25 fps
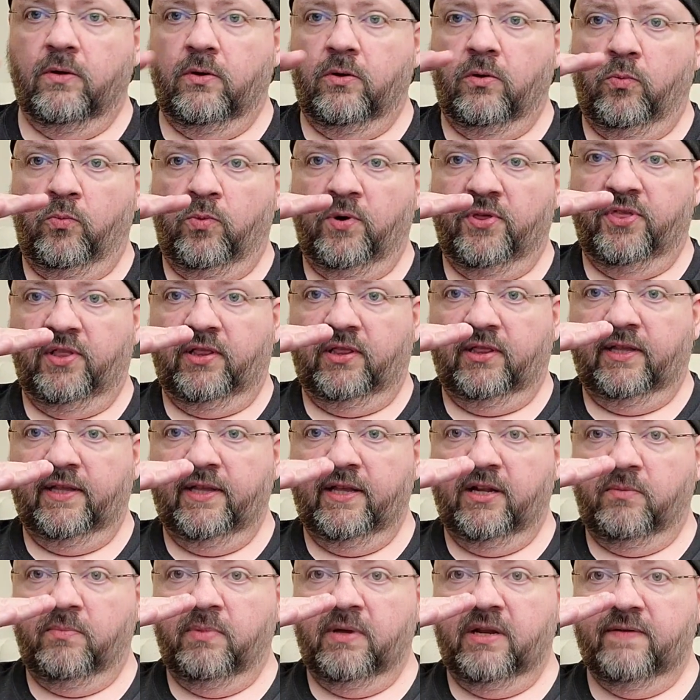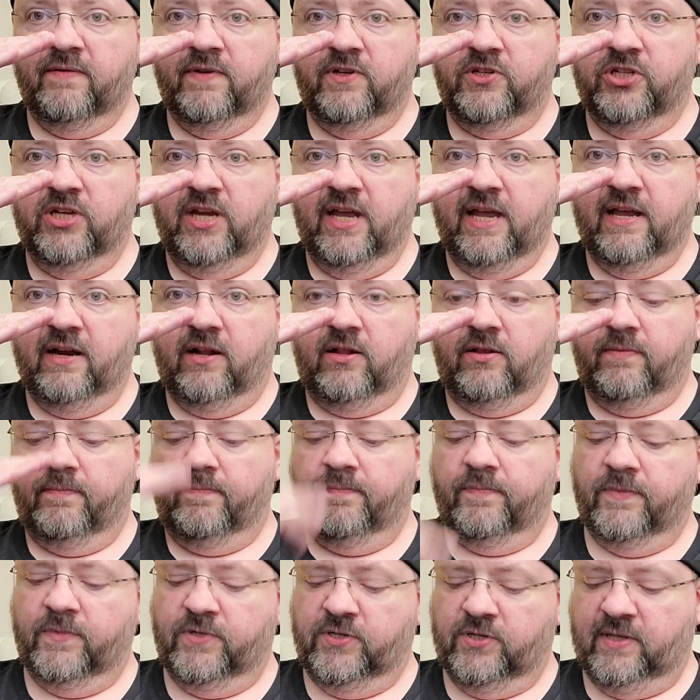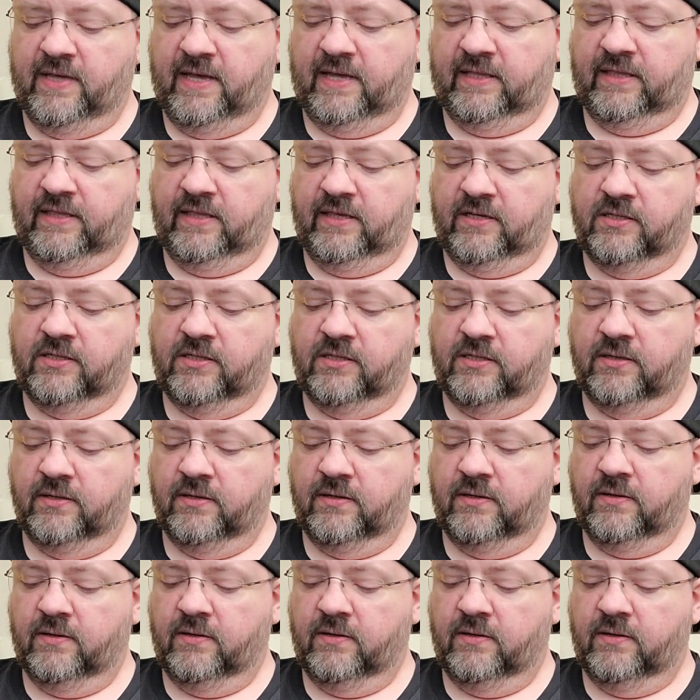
with a little bit of a channel so that this